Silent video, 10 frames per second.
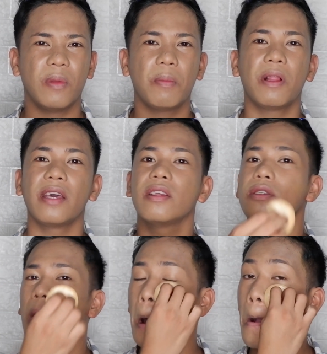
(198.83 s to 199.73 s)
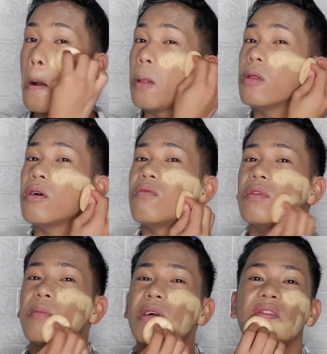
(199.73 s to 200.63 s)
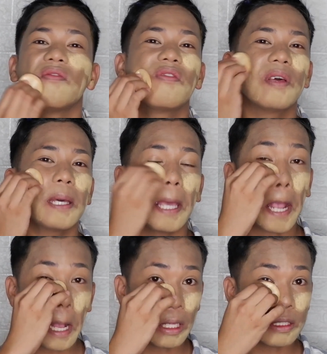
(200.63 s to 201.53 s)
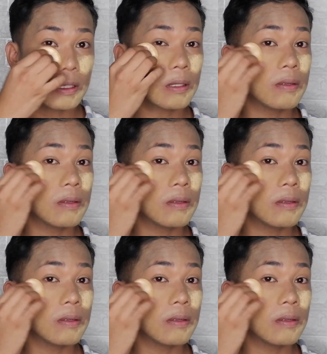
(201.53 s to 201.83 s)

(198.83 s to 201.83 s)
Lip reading: apply this all over my face.